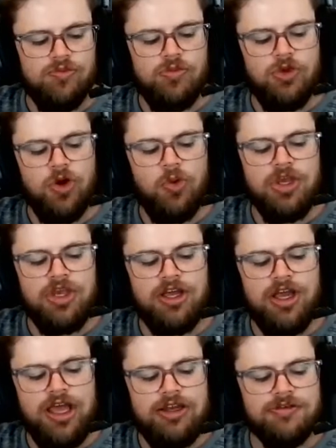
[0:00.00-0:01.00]
we can
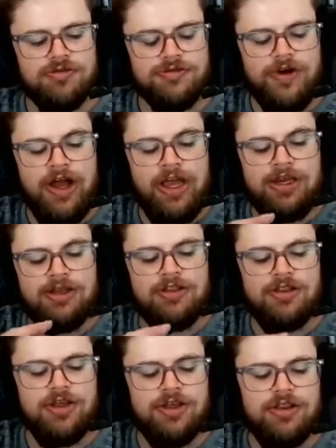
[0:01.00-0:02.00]
kind of find
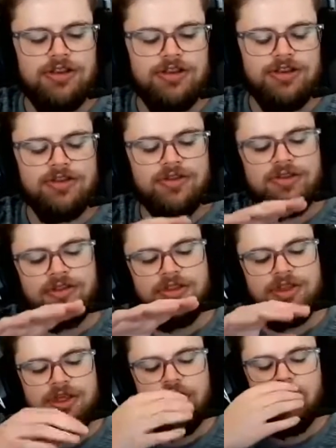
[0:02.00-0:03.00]

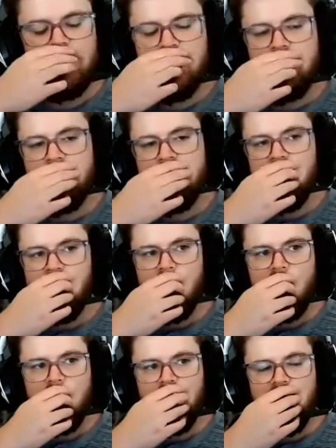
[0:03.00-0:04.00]
the
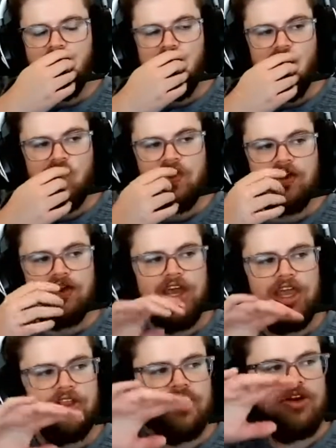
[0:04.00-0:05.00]

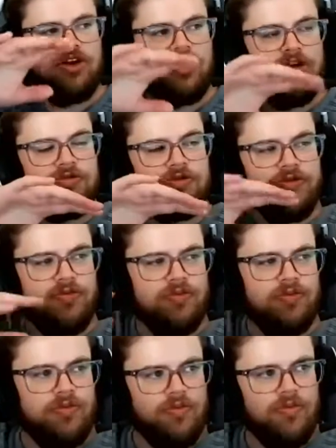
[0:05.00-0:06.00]
likelihood of
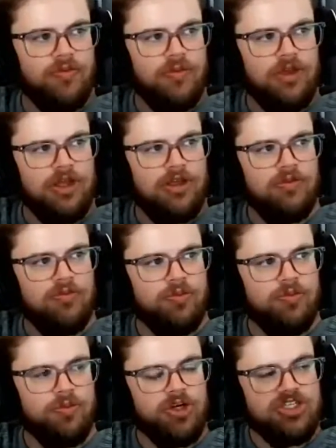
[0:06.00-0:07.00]

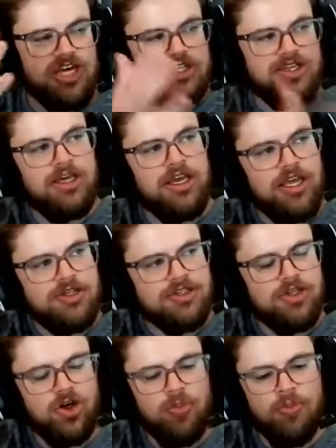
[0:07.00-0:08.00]
protecting against
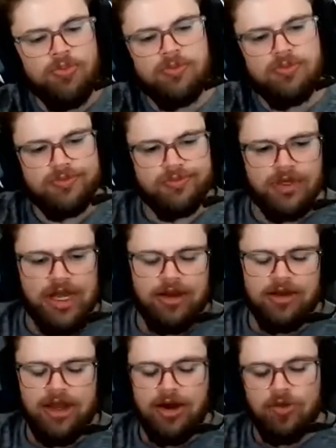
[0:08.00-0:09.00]

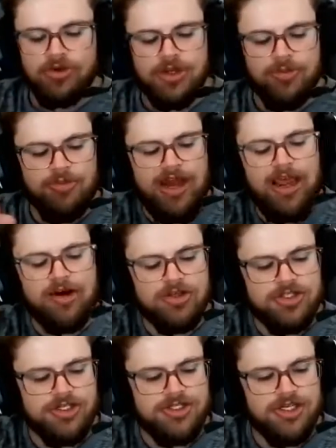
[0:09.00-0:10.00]
not I don't want to say bad actors
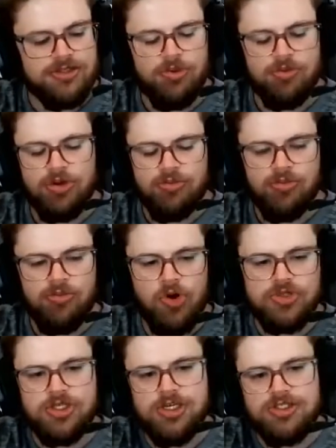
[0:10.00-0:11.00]
in the sense, but
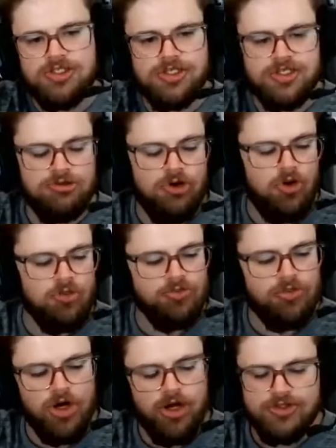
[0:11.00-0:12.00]
mostly it's just
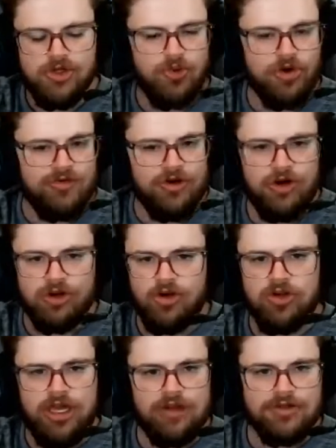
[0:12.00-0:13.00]
bugs or whatever,
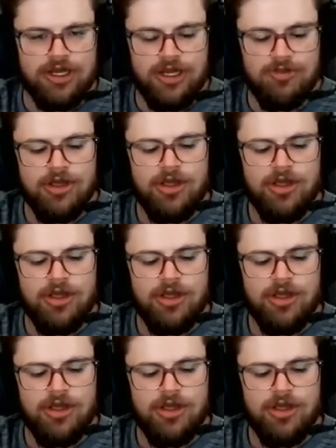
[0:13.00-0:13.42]
downtime,